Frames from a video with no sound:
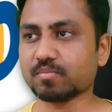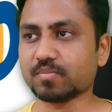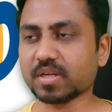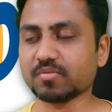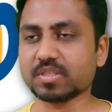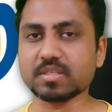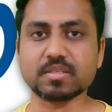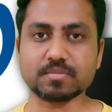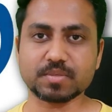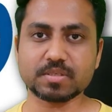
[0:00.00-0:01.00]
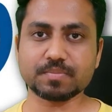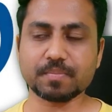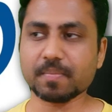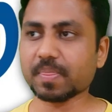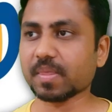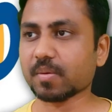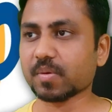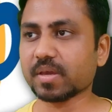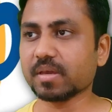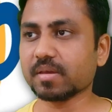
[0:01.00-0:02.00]
privacy terms.
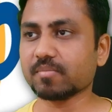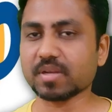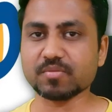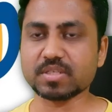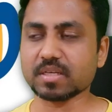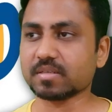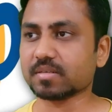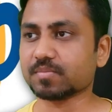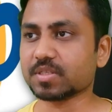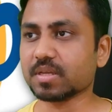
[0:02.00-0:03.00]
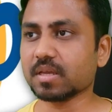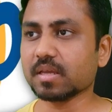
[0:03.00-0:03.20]
Okay, privacy and terms.